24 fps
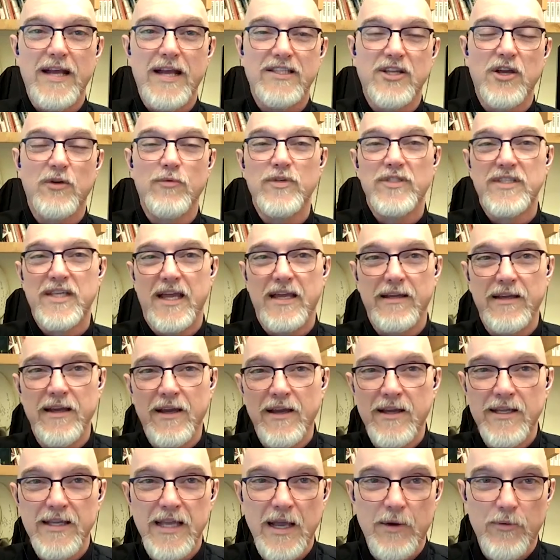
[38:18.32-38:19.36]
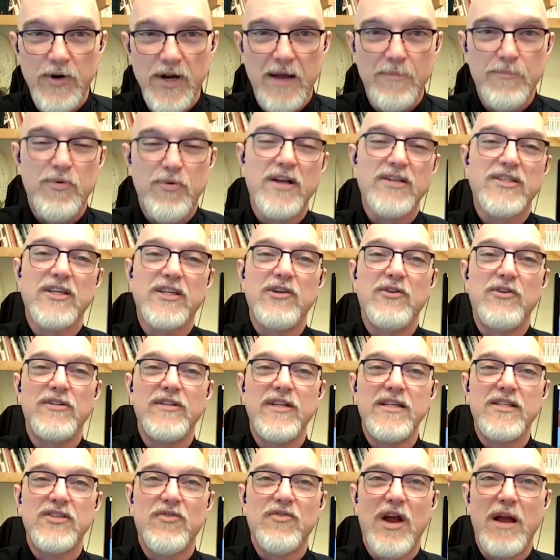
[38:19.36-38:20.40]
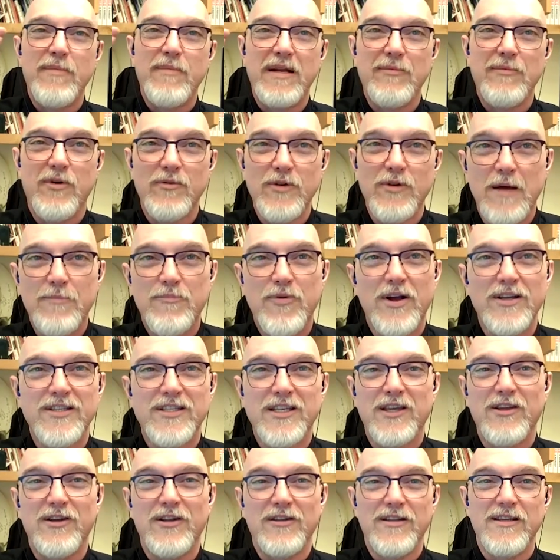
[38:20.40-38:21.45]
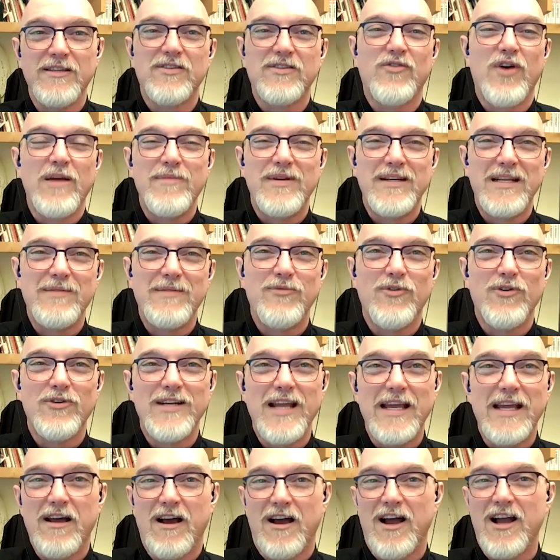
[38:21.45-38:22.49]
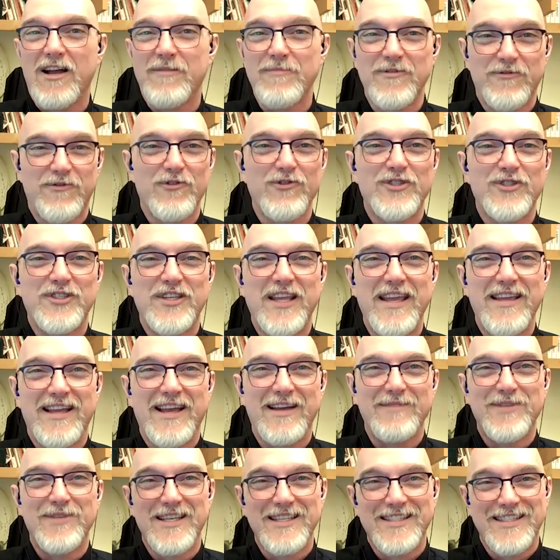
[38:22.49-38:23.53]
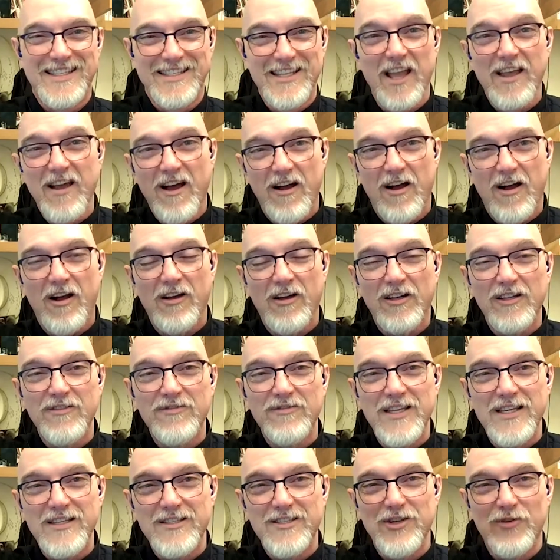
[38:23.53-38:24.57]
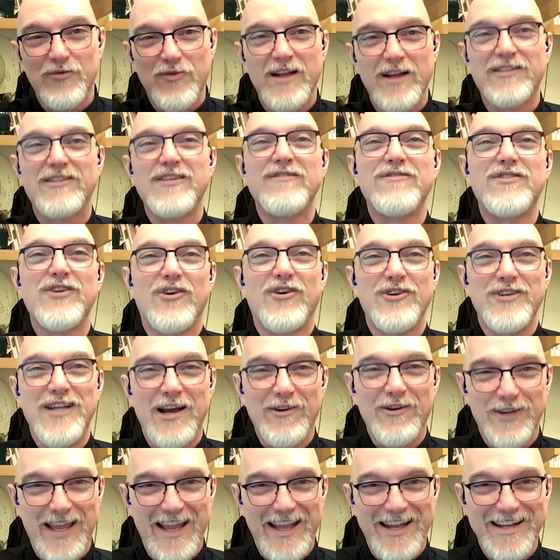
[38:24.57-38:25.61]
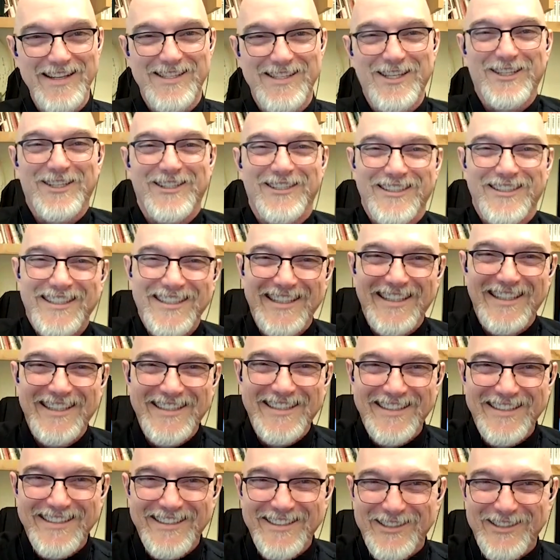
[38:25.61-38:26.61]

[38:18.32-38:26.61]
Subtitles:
Where Gascon was saying, we're not prosecuting this crime anymore. We're not prosecuting this crime anymore. Nate Hochman first day comes in and says, all of these directives are now canceled.